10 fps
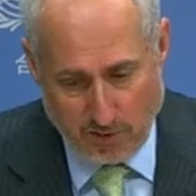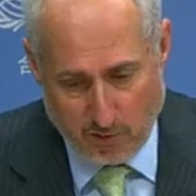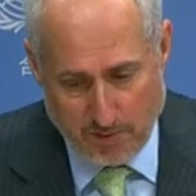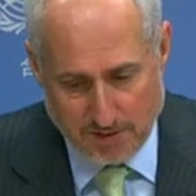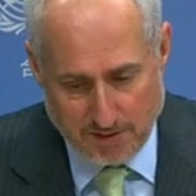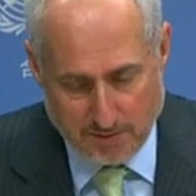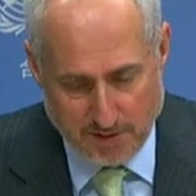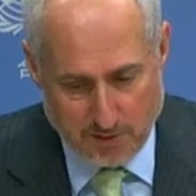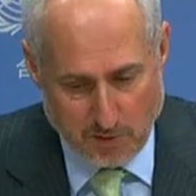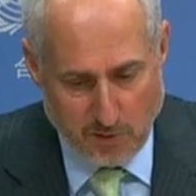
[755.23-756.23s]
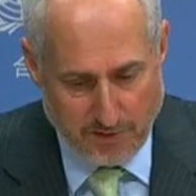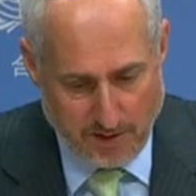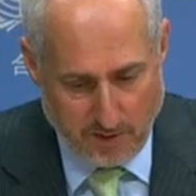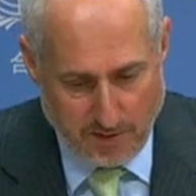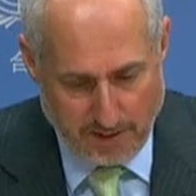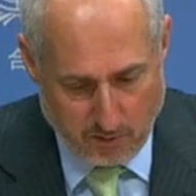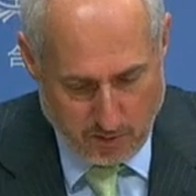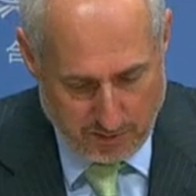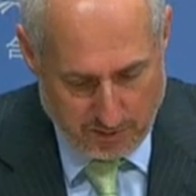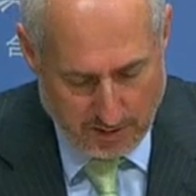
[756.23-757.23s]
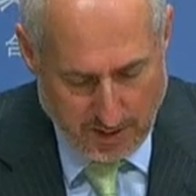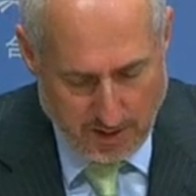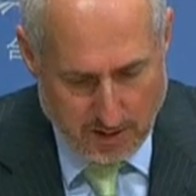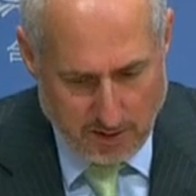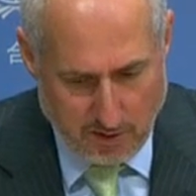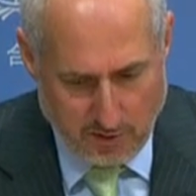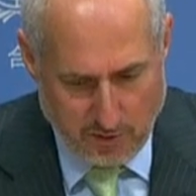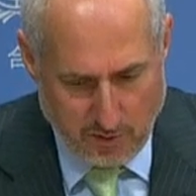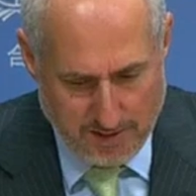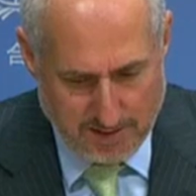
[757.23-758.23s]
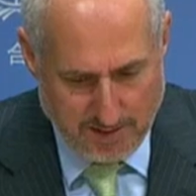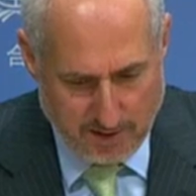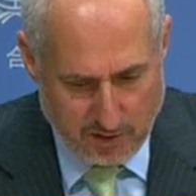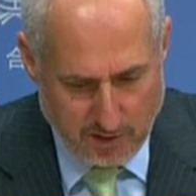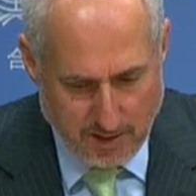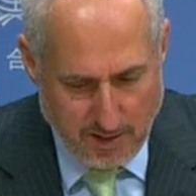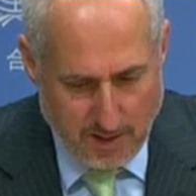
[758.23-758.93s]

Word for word: and agreements in place with all the other headquarters uh, duty station.